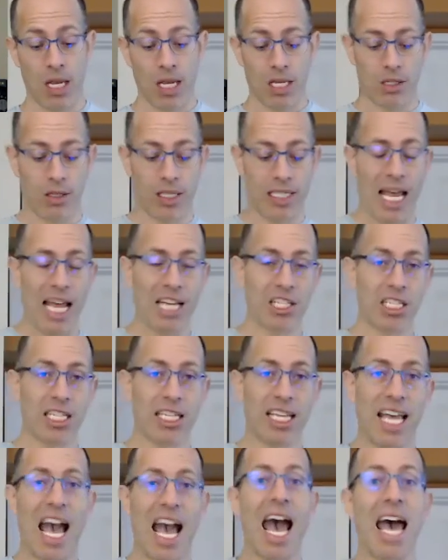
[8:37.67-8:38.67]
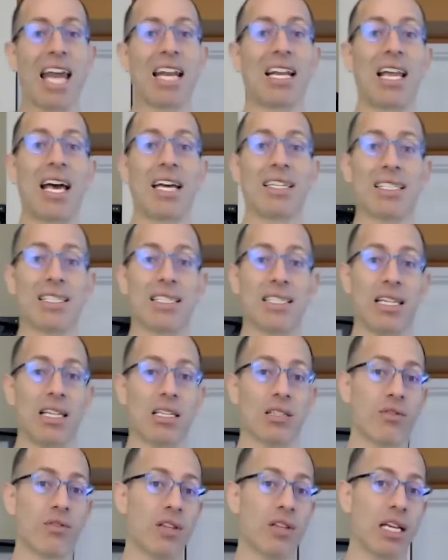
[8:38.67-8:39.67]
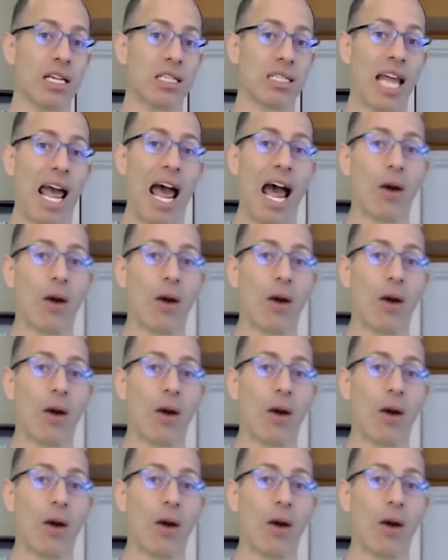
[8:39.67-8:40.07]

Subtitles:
So this actually catalyzes things for the next